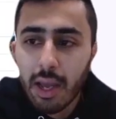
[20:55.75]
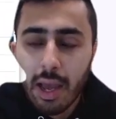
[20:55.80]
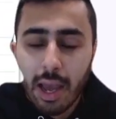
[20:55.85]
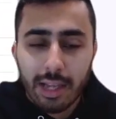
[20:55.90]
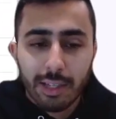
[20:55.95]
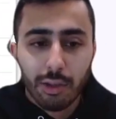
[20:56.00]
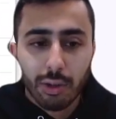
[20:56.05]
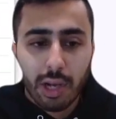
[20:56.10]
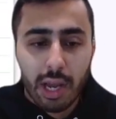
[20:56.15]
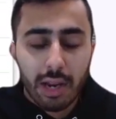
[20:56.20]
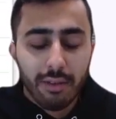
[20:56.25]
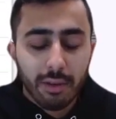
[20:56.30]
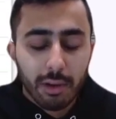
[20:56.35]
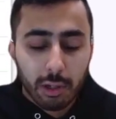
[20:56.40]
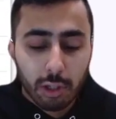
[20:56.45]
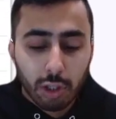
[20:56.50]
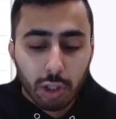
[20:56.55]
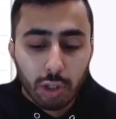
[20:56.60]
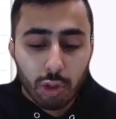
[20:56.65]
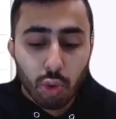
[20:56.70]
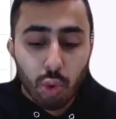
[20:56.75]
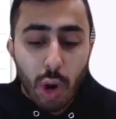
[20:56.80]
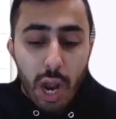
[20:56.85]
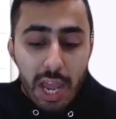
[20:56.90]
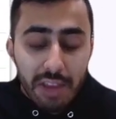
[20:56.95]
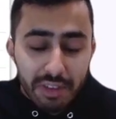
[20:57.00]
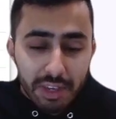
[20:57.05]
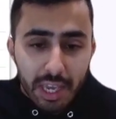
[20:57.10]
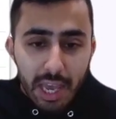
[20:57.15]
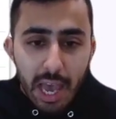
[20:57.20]
And so kind of
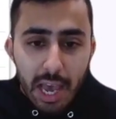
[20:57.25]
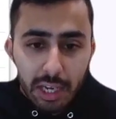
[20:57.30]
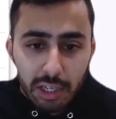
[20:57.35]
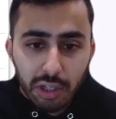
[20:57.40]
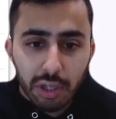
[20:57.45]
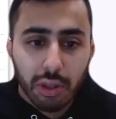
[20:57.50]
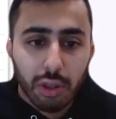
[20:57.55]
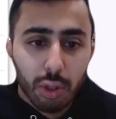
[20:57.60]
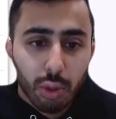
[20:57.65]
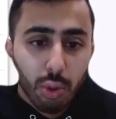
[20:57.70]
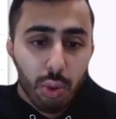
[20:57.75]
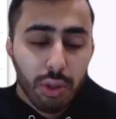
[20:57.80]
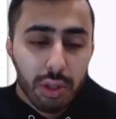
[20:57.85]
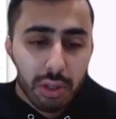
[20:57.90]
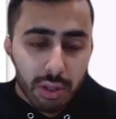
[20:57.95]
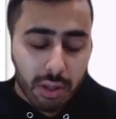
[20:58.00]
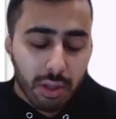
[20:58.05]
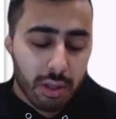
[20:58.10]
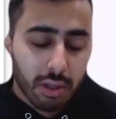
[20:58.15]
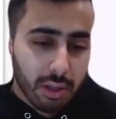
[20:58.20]
driving action through the